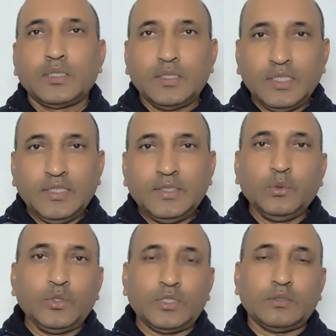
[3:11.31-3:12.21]
They
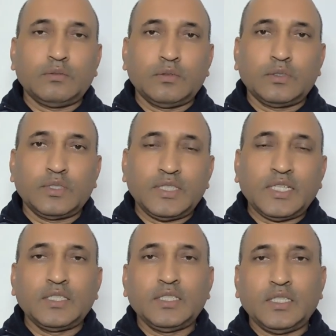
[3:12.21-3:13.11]
use
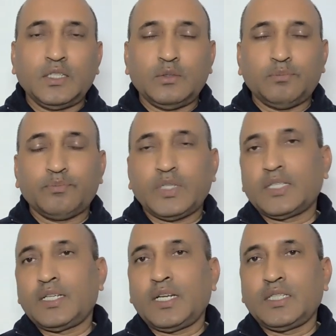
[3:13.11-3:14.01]
technical
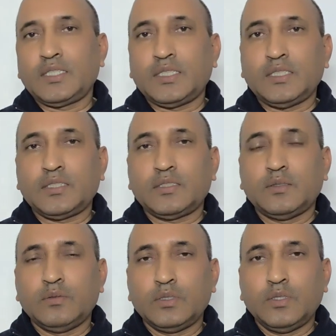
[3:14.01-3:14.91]
analysis.